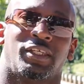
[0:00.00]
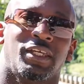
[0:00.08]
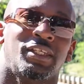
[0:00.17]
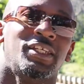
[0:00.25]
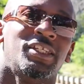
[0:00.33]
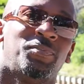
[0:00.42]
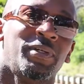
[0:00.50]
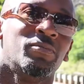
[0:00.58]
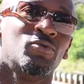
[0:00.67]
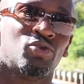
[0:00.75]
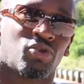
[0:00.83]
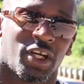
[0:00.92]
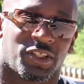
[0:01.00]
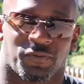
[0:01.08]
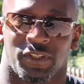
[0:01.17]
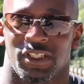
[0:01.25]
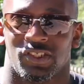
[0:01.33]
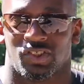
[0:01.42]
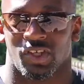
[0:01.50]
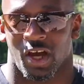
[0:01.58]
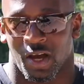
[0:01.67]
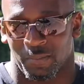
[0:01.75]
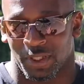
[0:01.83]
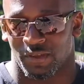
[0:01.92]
getting these people dressed for these job